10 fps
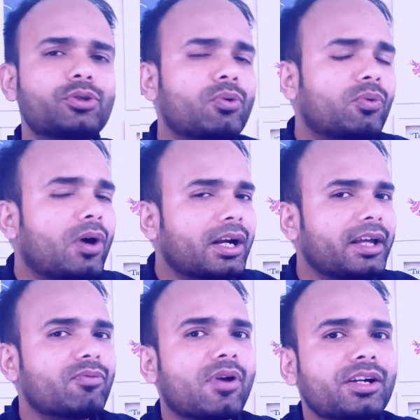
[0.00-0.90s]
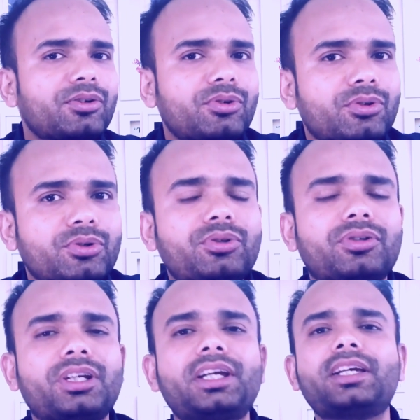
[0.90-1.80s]
So what I want you to do
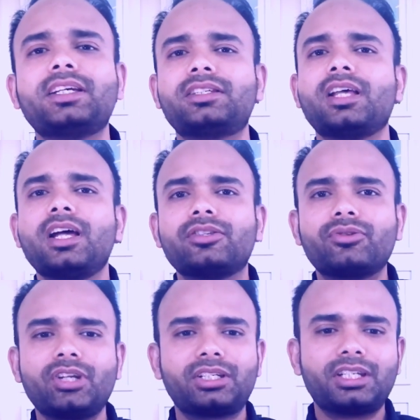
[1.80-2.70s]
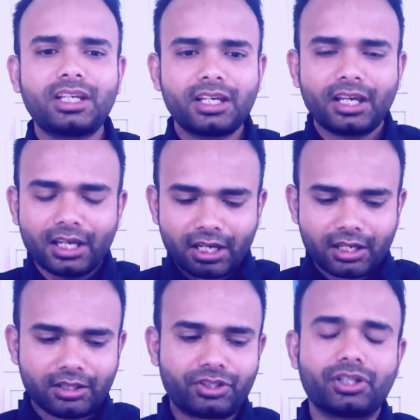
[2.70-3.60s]
today is, today take a
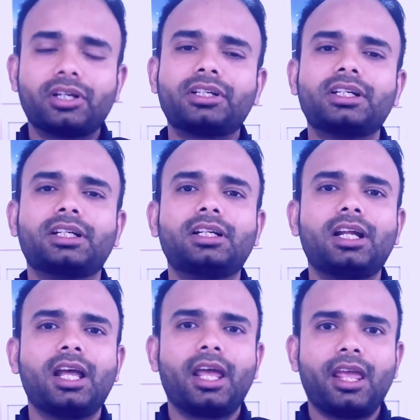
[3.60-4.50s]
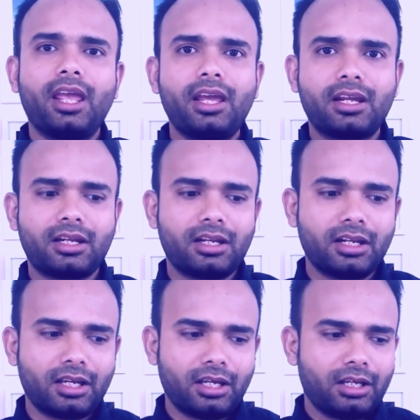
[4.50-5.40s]
journal
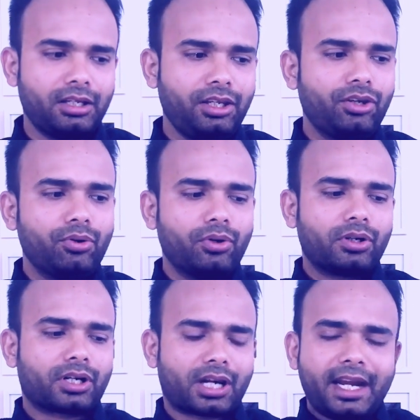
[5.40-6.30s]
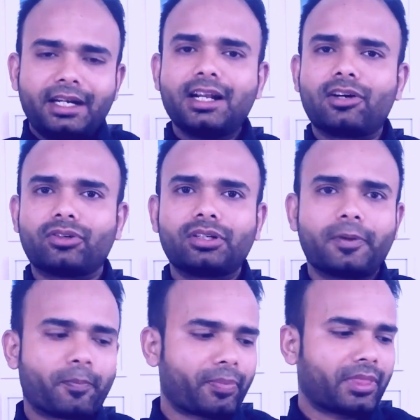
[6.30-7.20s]
and you write
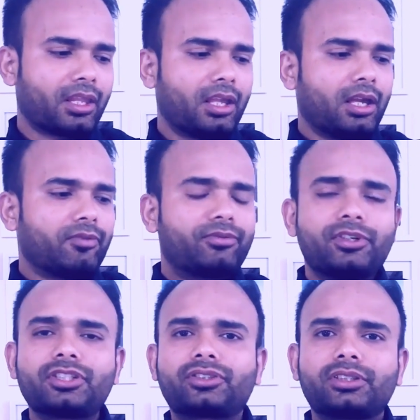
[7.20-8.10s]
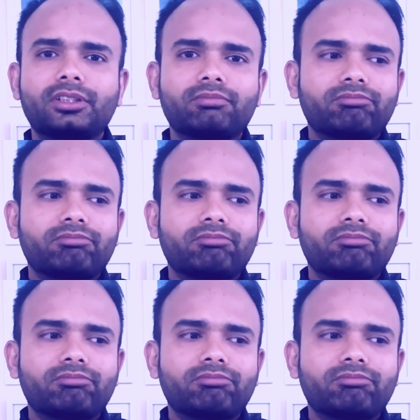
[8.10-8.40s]
down first